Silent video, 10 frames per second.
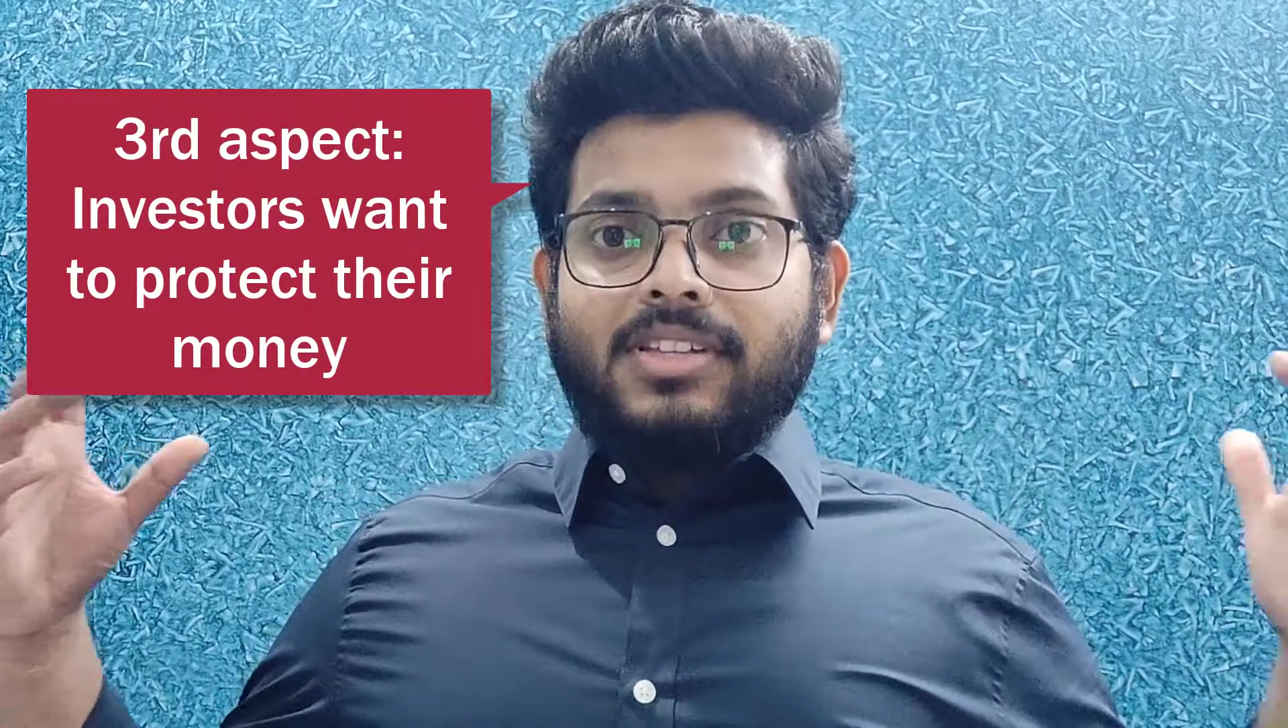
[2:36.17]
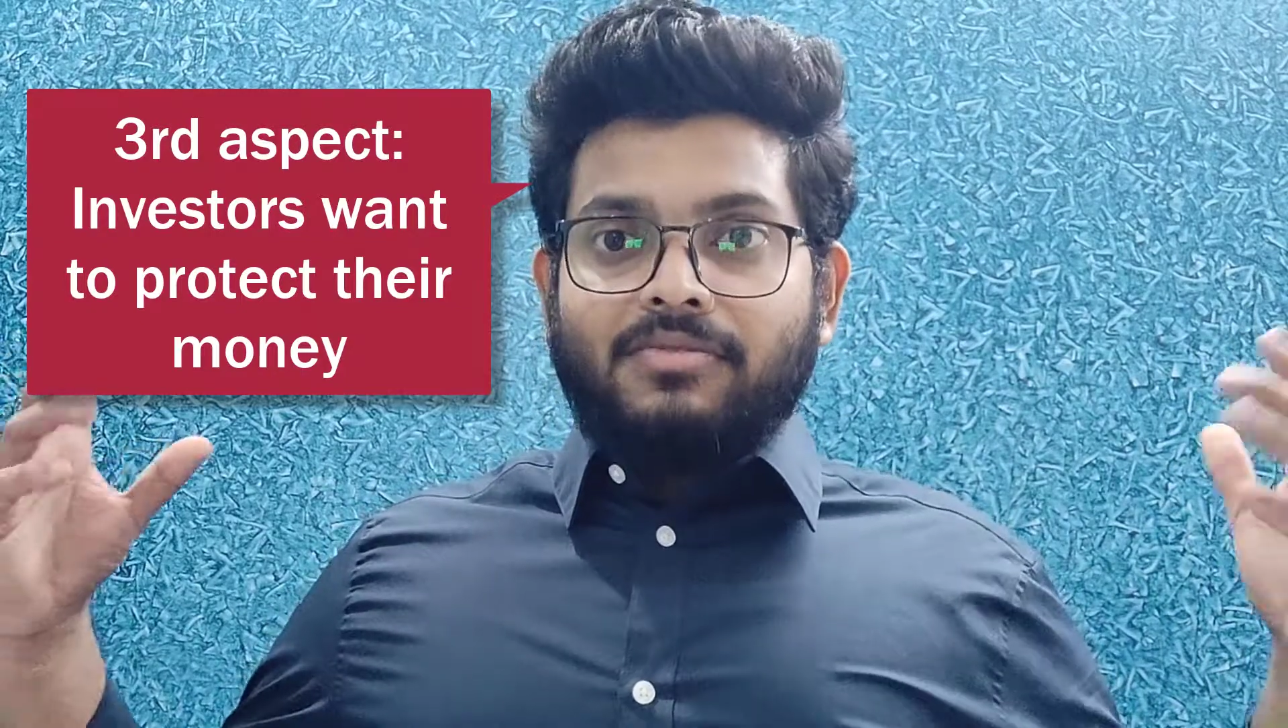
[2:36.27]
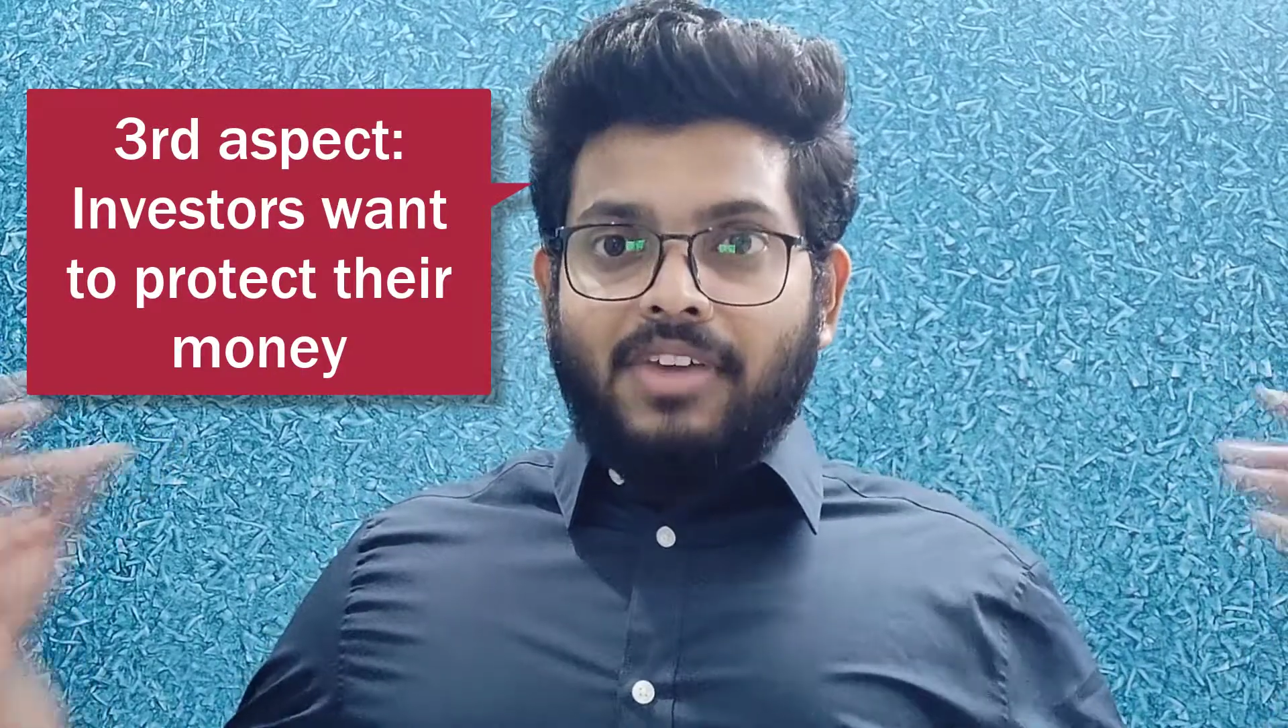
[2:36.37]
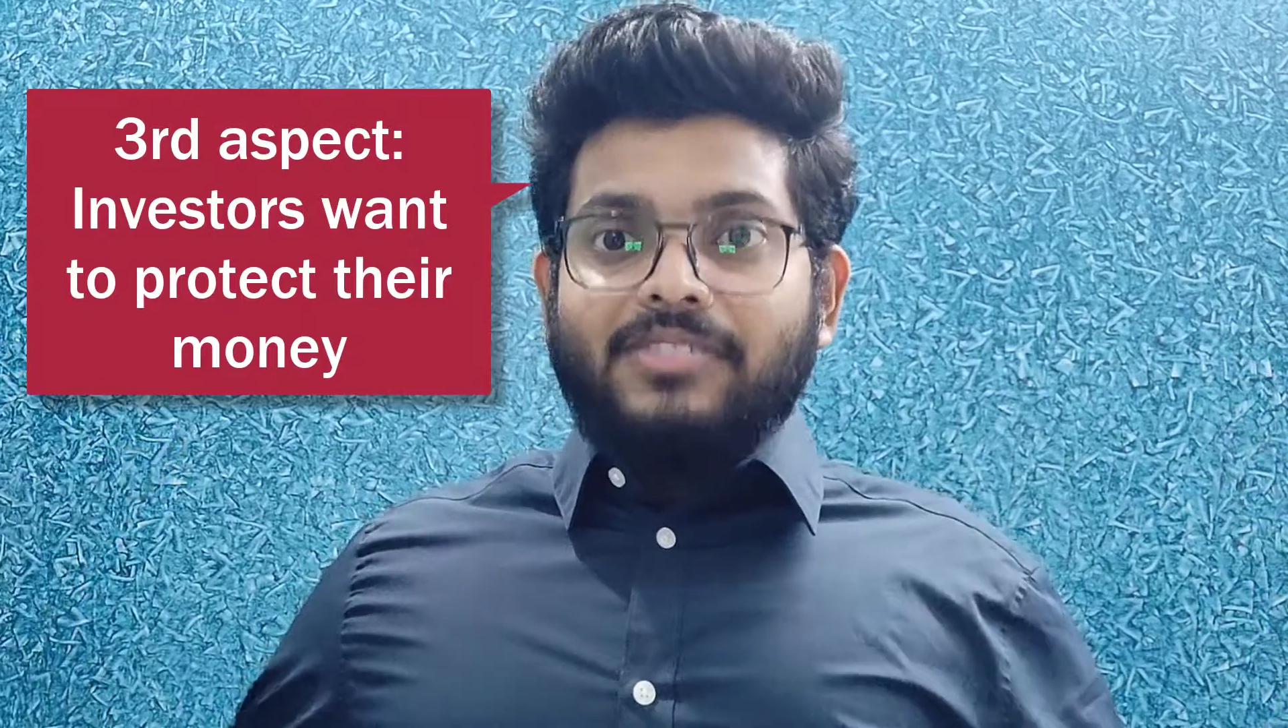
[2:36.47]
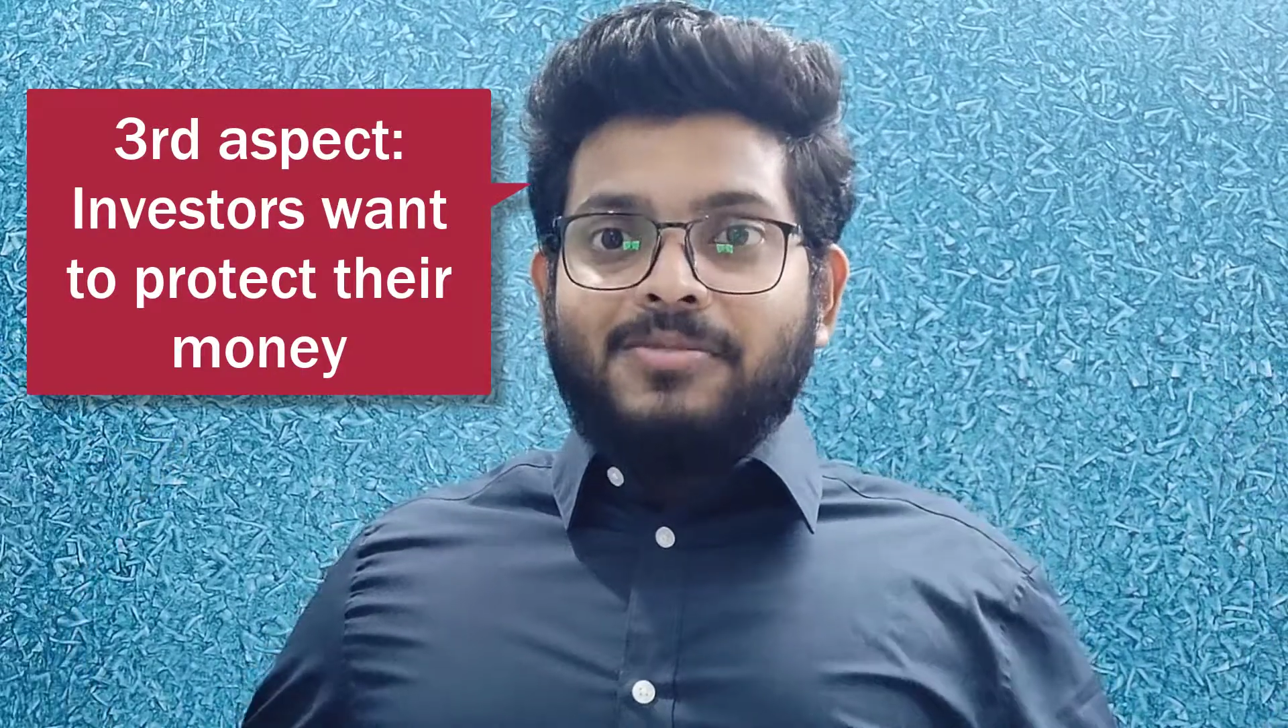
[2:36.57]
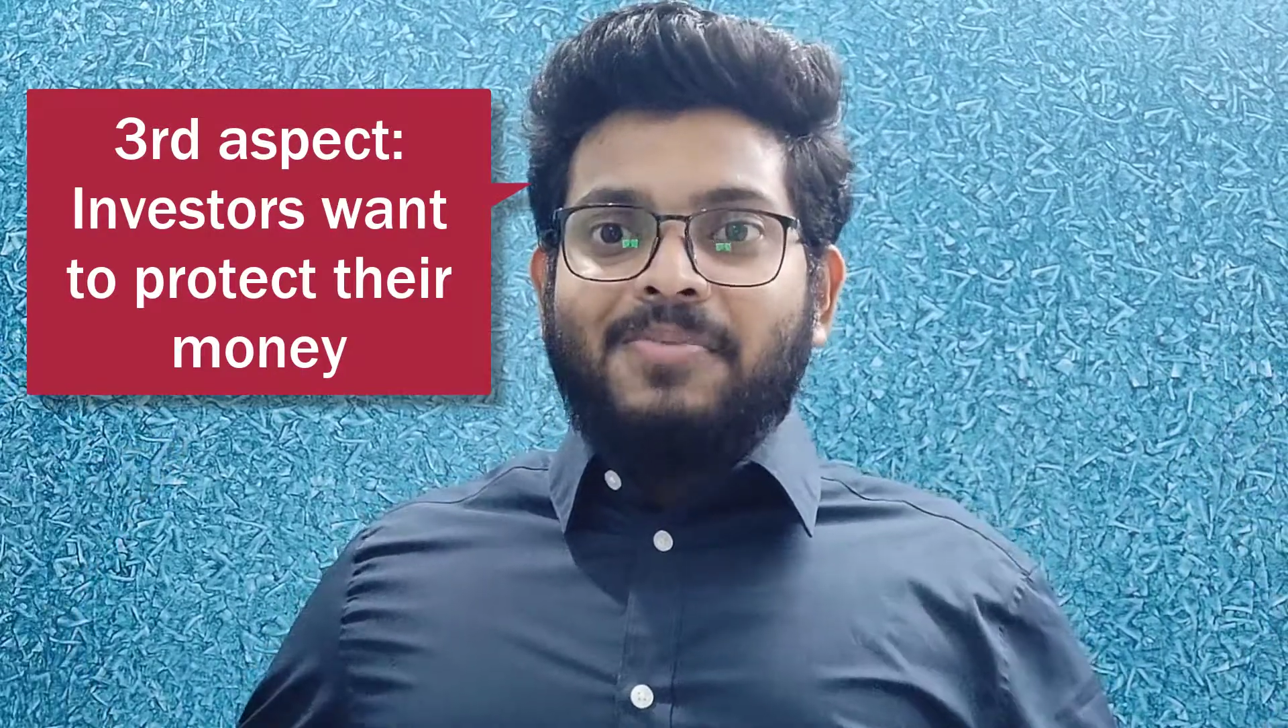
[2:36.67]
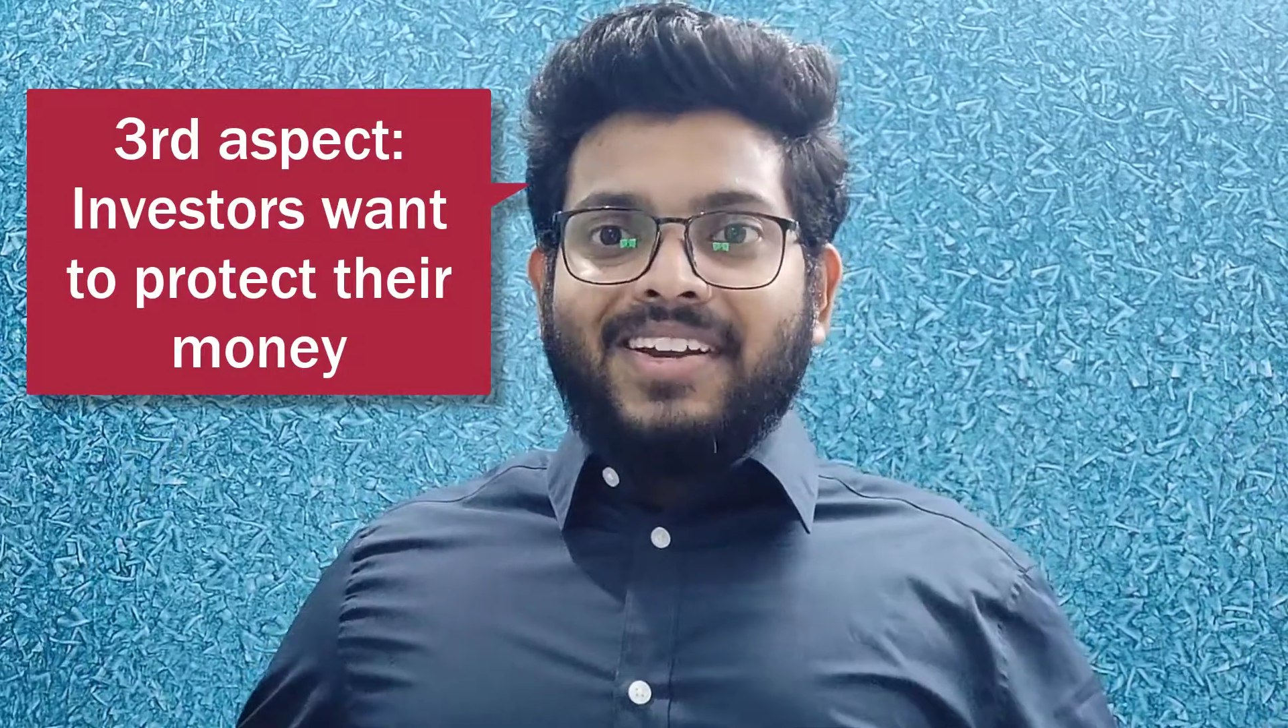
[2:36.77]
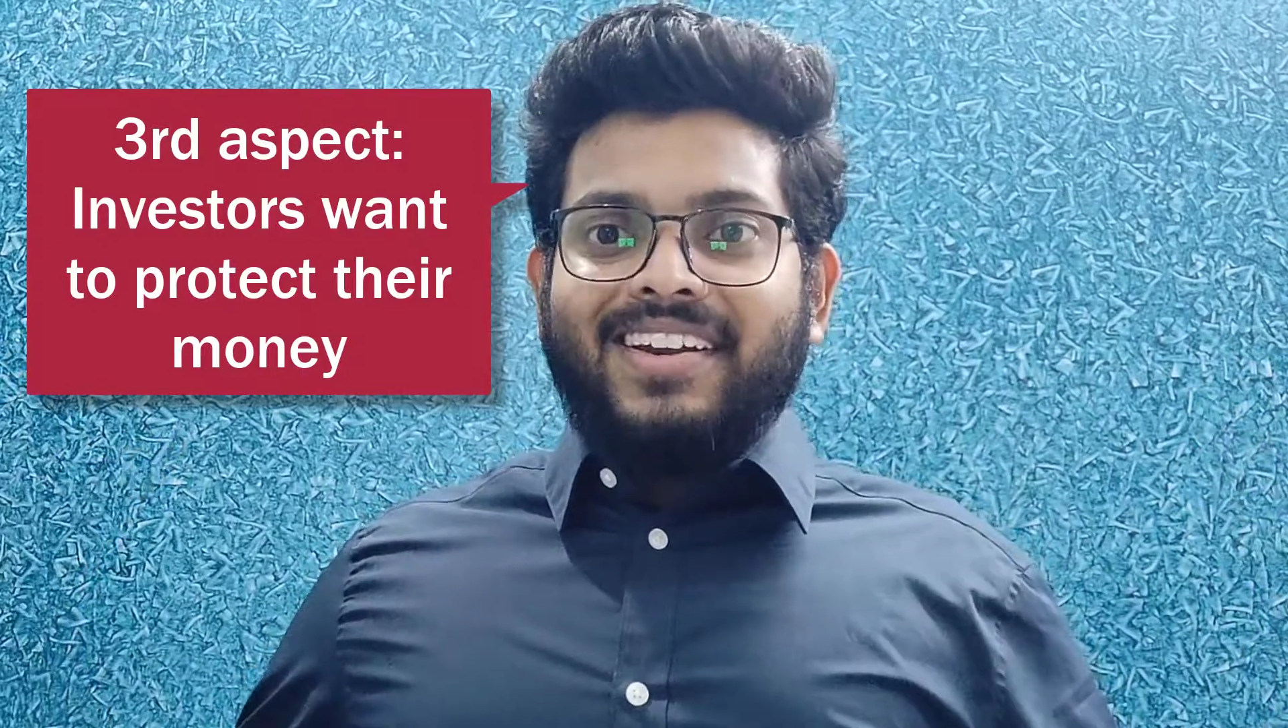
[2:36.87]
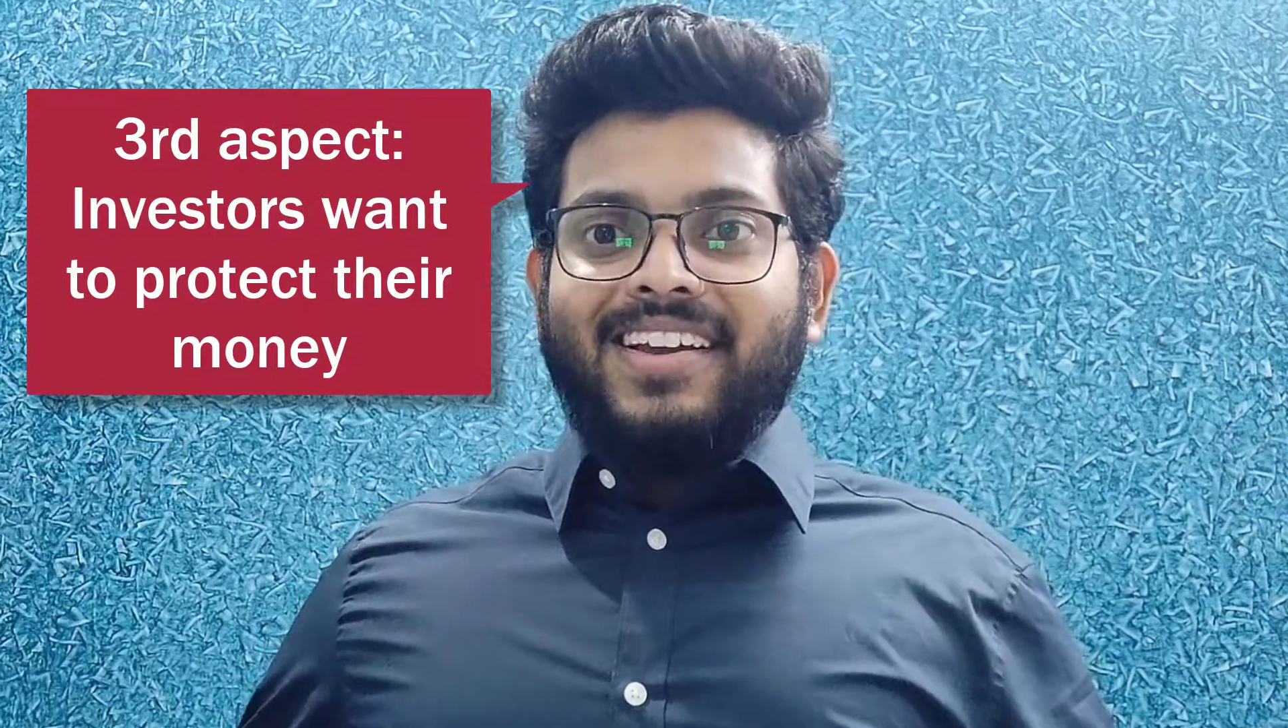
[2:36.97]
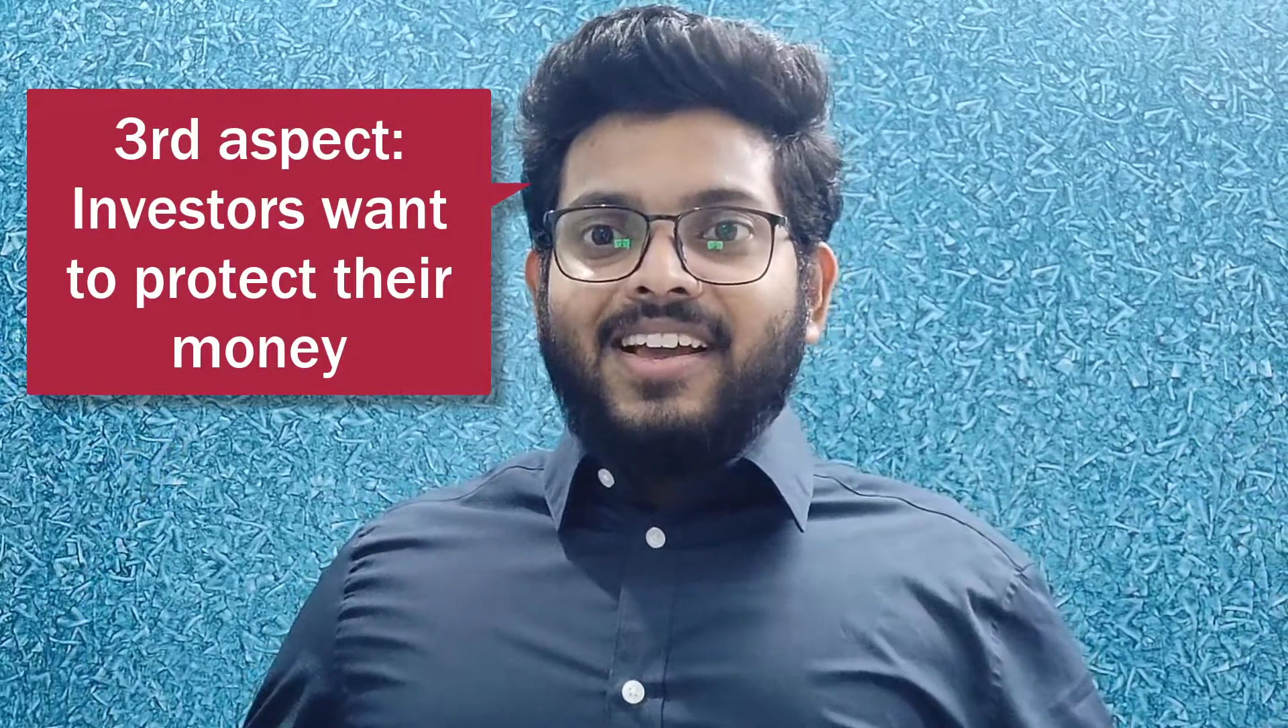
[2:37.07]

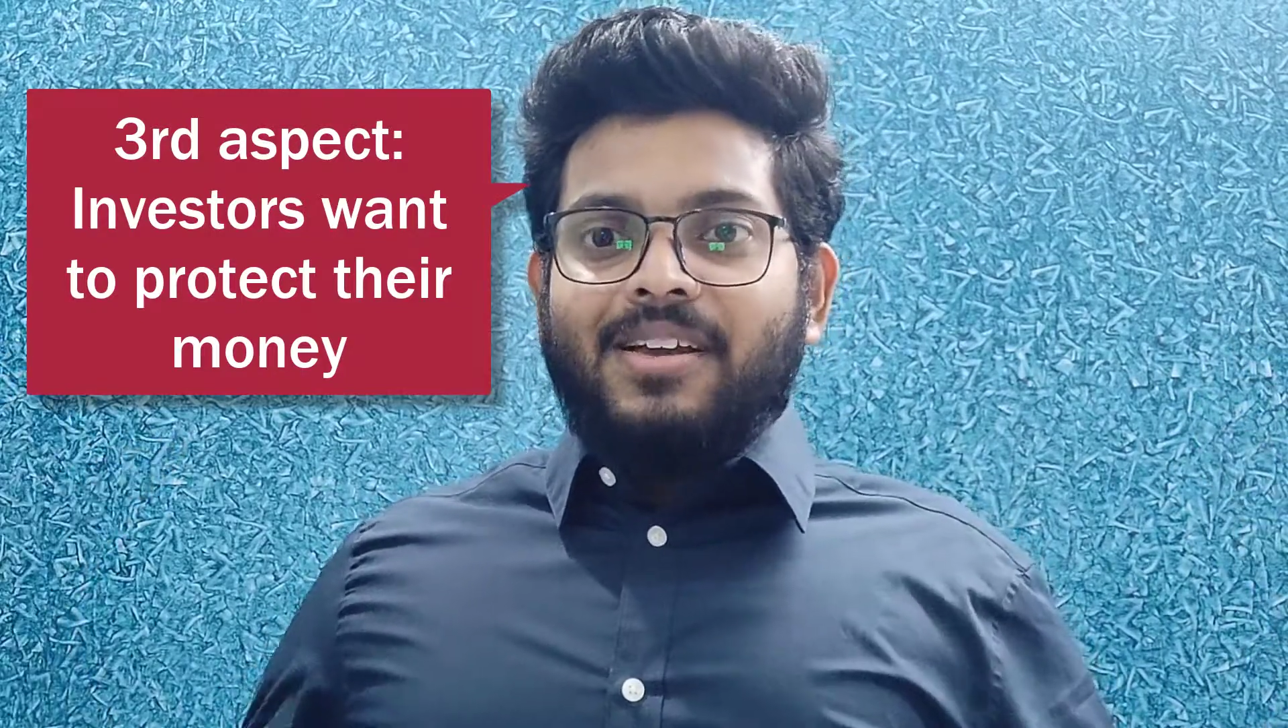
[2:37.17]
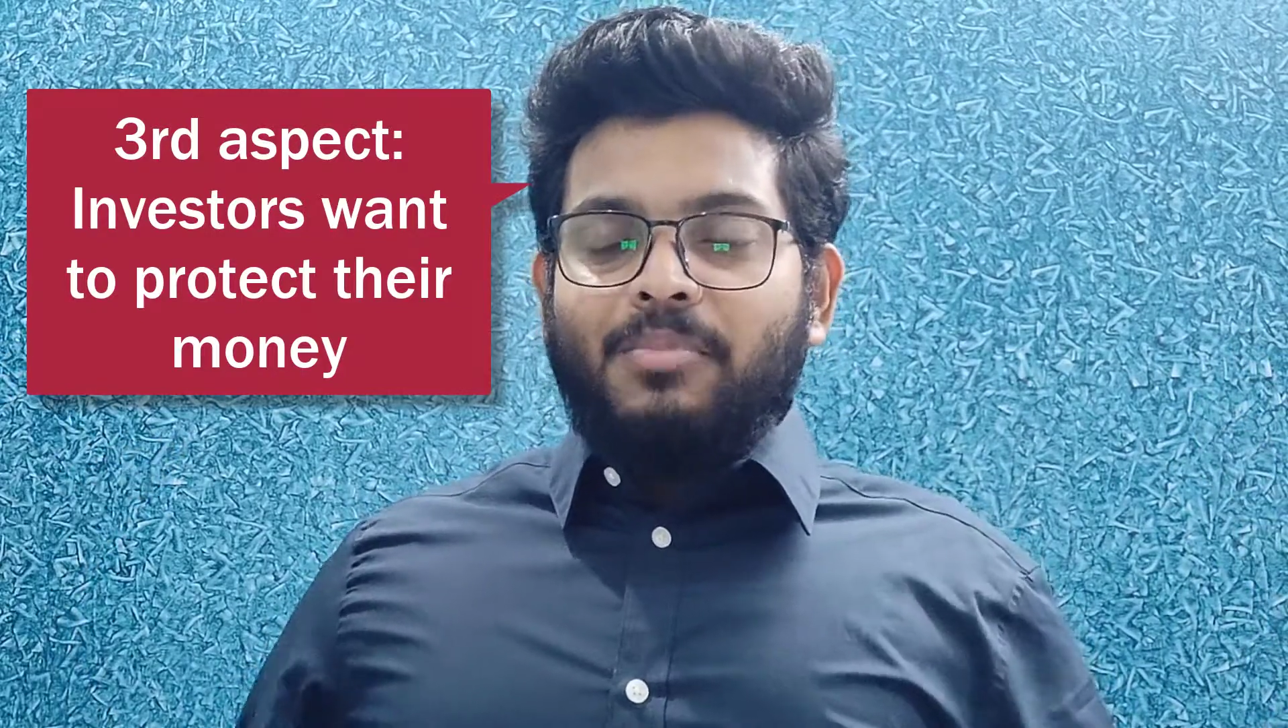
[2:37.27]
investment,